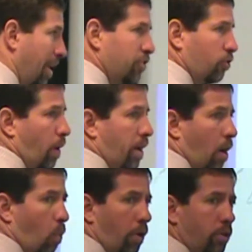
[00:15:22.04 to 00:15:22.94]
not just sweating
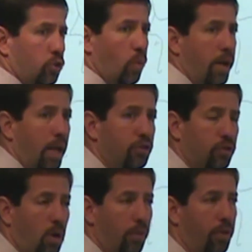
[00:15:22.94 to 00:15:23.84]
out water, you're sweating out
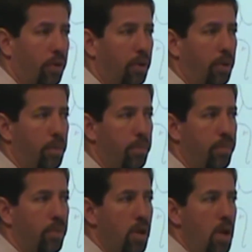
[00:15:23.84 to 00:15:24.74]
salt.
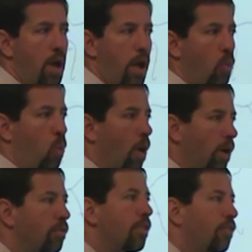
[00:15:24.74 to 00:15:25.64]
And one
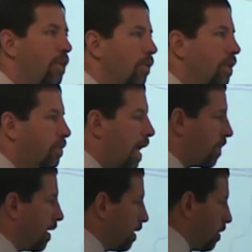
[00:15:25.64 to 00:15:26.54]
of the theories
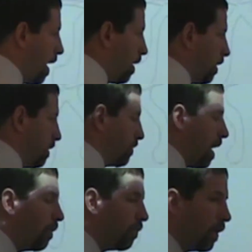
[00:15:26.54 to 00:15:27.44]
that is
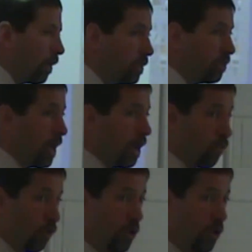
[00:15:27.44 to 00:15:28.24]
out there is that for